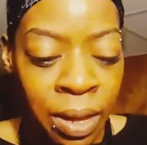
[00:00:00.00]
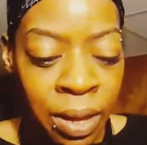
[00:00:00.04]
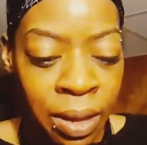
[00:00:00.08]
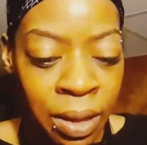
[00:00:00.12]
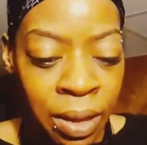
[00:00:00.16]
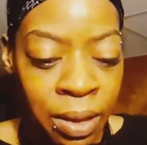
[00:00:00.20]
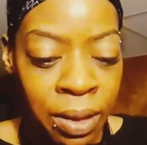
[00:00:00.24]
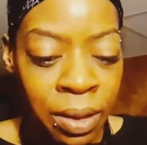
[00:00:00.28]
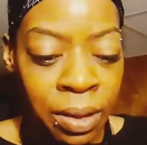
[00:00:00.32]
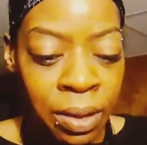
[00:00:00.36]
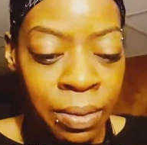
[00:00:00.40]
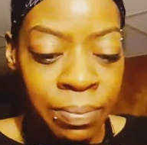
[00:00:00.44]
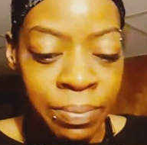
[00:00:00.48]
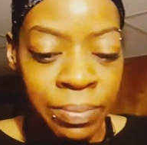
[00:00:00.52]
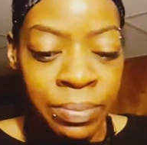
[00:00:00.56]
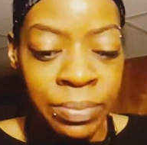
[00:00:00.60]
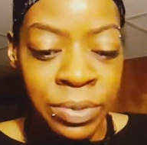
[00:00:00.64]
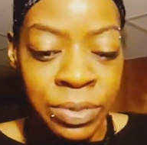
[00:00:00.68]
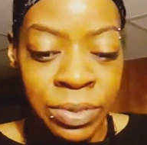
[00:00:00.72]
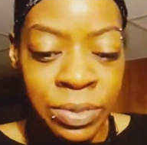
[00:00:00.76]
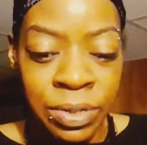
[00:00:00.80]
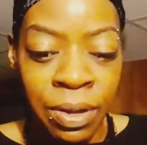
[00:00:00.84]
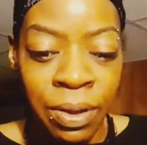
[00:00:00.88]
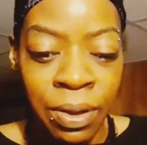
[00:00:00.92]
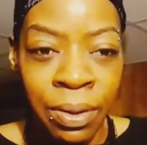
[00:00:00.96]
Um,
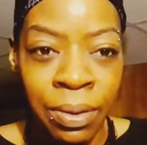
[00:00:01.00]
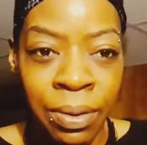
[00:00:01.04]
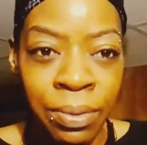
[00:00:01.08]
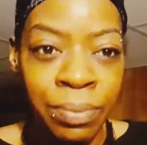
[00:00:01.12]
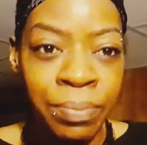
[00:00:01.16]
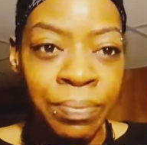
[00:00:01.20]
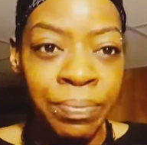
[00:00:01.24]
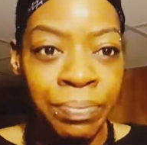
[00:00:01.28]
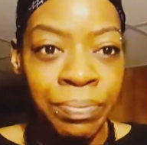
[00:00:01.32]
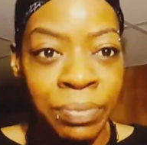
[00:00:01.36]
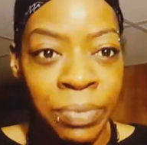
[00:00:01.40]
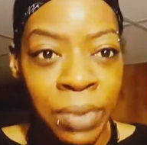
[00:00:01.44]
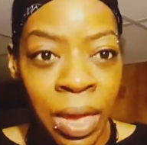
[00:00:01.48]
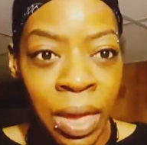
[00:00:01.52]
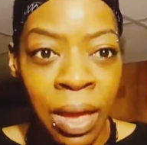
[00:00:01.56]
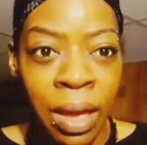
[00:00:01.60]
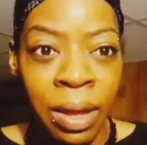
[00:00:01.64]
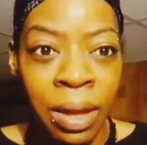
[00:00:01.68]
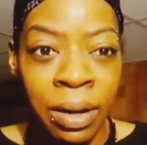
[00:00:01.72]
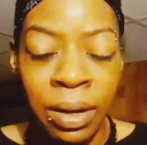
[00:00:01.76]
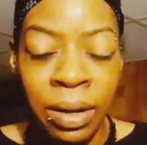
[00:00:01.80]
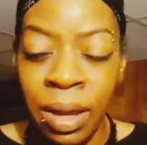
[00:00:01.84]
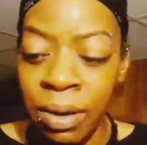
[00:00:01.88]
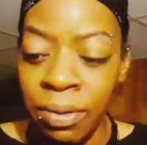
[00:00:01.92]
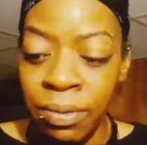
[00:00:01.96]
so,
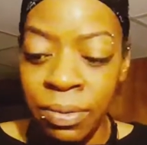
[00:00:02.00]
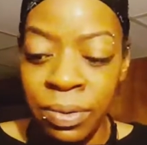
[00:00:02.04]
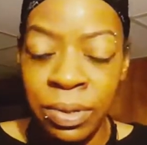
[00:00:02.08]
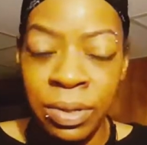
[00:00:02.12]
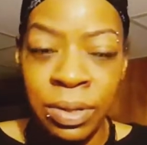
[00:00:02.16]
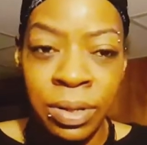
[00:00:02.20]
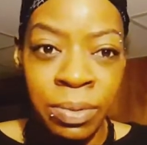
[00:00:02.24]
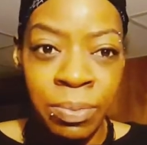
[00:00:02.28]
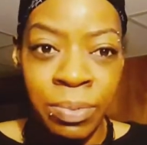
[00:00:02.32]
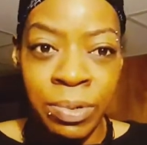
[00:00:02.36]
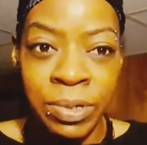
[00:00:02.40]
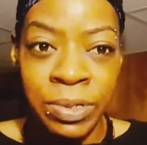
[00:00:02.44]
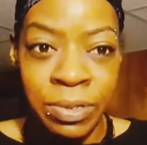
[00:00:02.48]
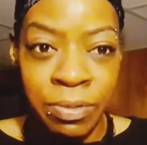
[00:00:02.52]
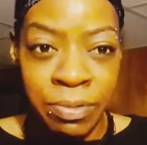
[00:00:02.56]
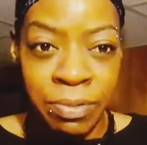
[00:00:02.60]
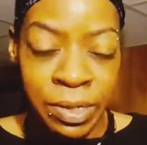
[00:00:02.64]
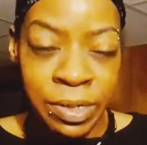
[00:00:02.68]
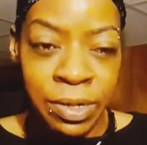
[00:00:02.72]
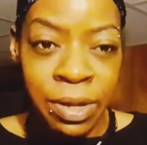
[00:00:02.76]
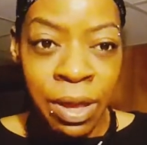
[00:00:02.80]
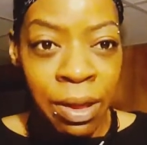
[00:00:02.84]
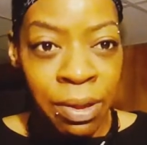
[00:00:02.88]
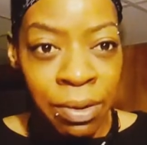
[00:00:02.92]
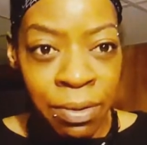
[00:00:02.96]
yeah, not only was the
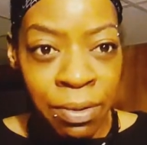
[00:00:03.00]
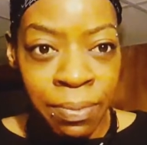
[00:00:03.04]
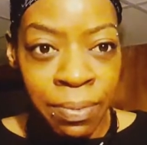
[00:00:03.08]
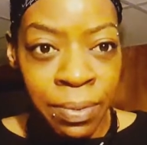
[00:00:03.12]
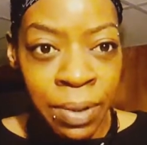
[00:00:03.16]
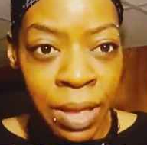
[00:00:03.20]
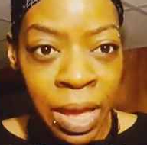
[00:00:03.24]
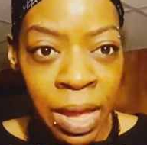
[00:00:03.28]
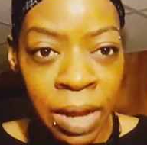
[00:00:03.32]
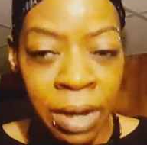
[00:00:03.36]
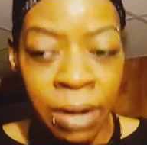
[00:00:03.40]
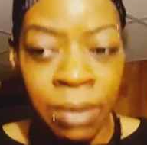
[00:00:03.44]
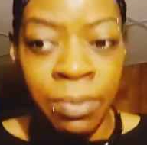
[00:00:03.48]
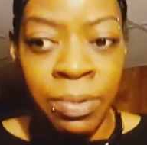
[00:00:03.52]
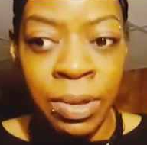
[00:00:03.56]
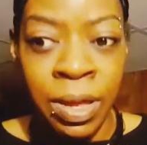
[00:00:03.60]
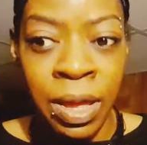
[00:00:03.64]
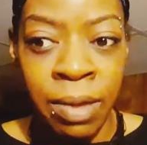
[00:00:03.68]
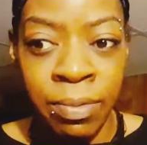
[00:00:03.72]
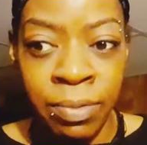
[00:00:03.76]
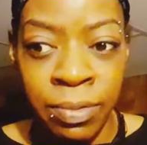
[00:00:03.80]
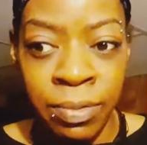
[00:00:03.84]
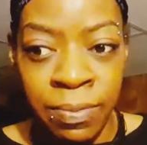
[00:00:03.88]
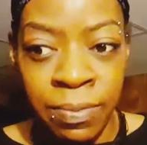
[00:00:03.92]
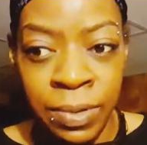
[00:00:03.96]
tire flat, now we
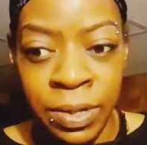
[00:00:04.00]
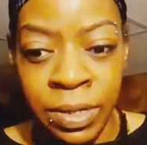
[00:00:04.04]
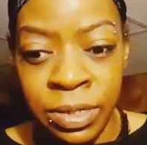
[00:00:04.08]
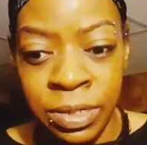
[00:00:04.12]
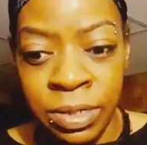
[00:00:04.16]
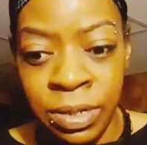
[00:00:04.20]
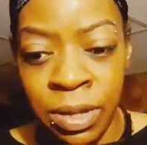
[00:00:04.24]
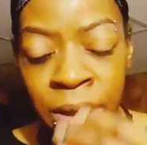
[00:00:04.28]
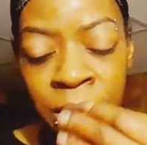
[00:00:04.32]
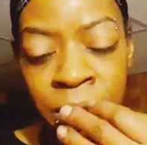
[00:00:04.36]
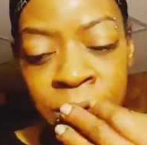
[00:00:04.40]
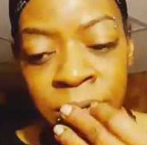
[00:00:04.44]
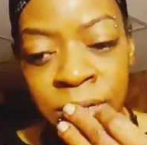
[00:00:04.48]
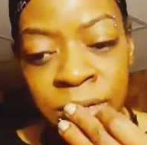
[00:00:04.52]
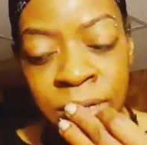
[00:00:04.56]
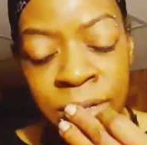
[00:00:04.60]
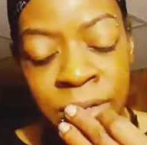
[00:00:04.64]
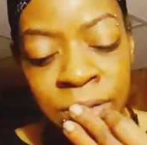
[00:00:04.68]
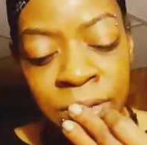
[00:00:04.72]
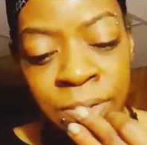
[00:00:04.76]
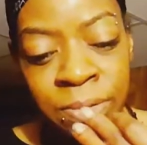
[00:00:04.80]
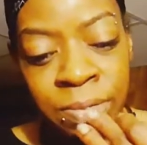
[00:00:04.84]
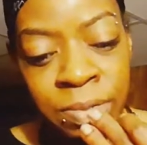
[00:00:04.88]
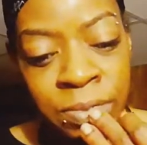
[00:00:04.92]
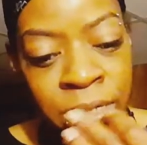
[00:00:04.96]
have to fix that
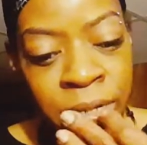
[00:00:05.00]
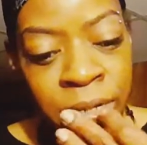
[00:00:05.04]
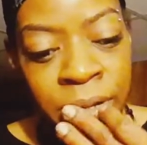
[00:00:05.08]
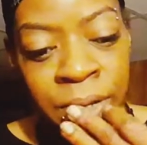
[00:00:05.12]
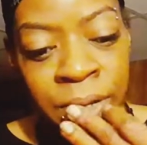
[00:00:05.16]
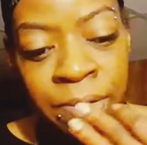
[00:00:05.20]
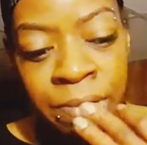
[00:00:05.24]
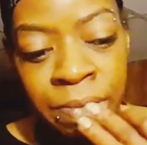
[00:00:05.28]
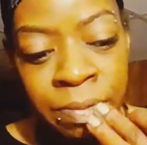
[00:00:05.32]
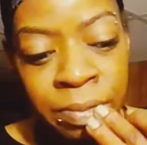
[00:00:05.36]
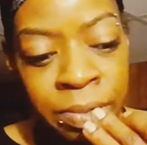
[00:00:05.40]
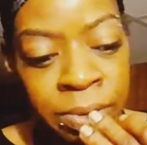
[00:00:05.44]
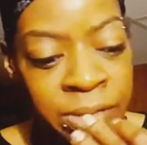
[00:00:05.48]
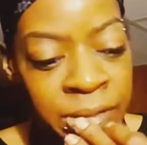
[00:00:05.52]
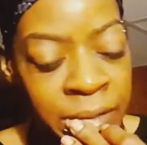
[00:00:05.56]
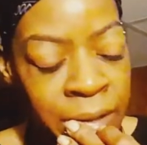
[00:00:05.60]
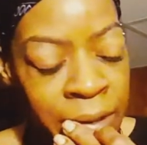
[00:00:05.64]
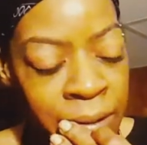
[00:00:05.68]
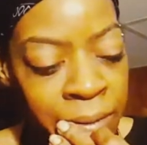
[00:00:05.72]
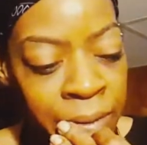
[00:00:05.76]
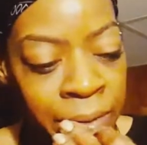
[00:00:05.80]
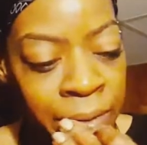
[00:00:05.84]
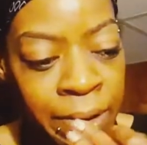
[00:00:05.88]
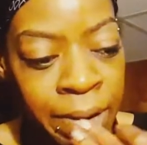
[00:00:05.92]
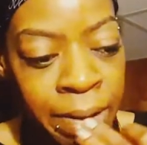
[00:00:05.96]
too. So, that's
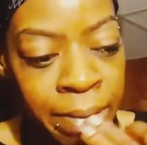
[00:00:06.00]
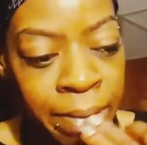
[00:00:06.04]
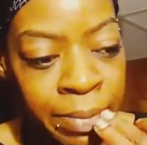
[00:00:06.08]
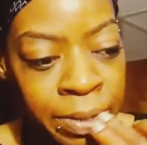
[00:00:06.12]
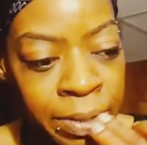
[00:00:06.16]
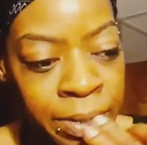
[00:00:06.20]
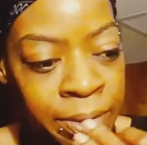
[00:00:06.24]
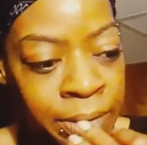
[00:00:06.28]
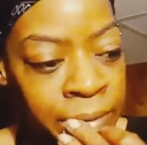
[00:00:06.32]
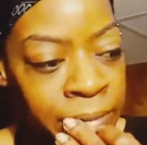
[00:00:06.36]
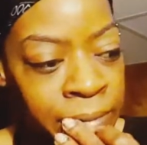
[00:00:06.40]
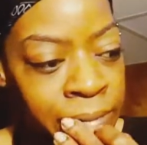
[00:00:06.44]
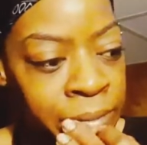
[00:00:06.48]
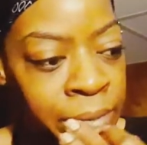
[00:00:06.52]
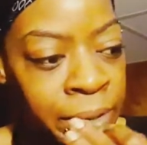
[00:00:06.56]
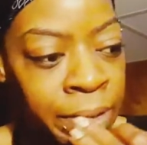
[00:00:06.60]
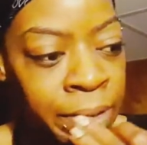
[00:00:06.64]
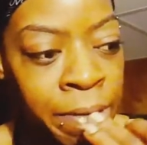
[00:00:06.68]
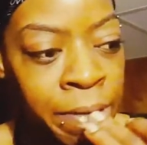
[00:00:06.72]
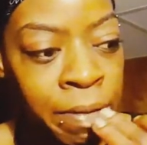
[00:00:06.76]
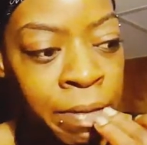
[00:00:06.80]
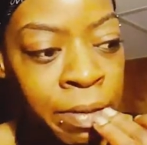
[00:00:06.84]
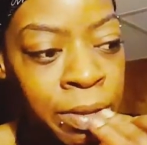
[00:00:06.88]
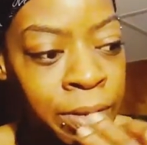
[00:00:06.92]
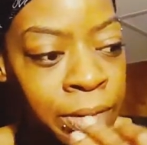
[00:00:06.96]
kind of crappy.
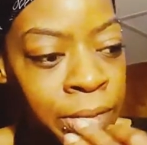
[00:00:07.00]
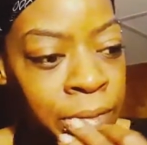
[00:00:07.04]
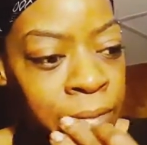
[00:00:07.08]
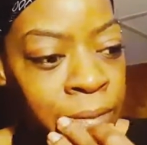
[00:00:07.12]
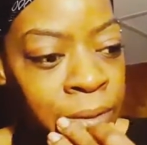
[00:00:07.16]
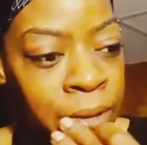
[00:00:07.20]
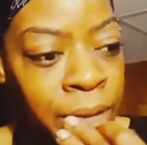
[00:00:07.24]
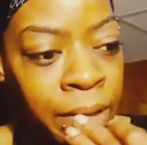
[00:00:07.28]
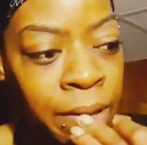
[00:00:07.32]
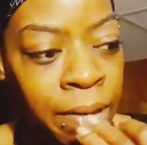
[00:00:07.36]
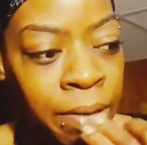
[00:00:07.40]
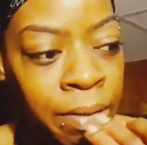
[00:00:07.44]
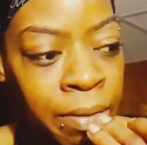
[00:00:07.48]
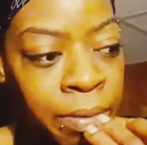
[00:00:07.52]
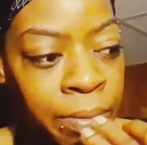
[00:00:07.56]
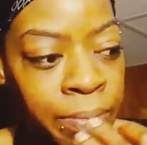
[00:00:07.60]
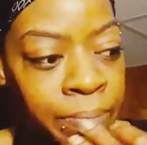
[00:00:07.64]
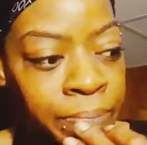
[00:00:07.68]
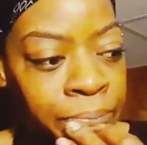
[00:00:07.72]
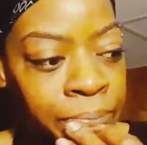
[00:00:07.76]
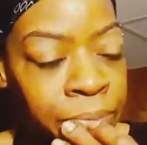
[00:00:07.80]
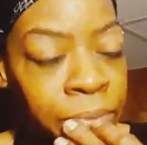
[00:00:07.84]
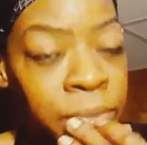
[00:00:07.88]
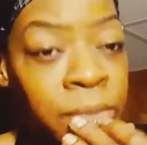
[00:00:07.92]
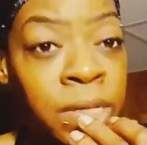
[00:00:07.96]

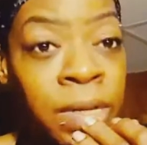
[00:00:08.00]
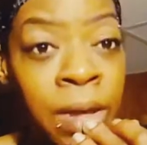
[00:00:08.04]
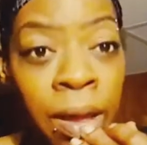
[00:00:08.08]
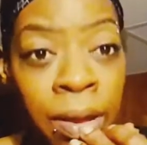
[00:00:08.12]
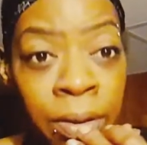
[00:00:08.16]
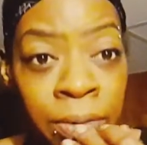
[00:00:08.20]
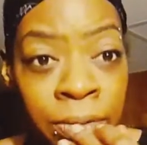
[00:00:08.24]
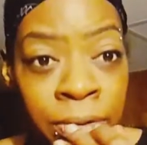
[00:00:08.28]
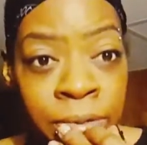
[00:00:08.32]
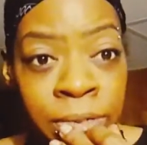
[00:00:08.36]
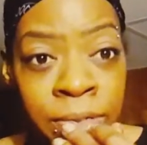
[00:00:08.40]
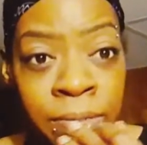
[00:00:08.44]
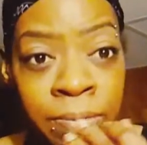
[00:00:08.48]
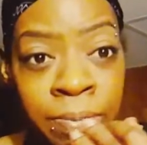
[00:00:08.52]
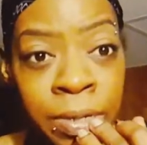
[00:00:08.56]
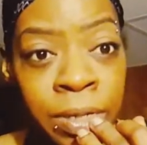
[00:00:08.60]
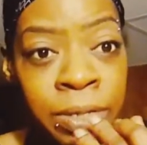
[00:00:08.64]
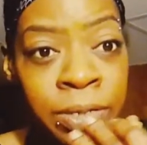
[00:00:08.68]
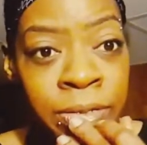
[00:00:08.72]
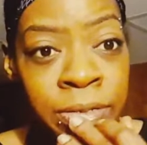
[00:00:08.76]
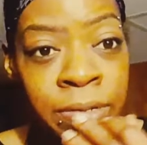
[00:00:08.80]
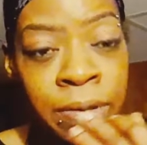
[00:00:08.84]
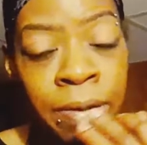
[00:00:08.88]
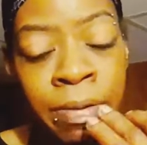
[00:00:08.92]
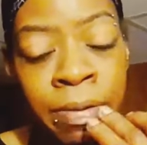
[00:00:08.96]
Um, tire is
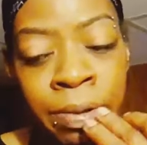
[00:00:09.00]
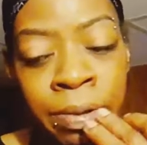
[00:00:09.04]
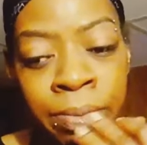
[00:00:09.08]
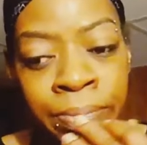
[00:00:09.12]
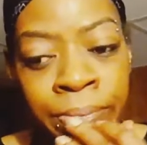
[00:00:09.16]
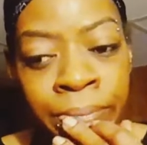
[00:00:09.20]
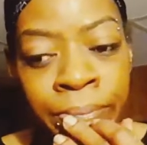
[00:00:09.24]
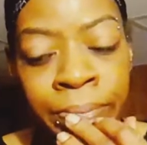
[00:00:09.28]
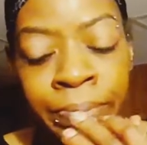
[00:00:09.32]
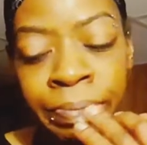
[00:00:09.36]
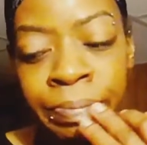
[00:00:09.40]
fixed though.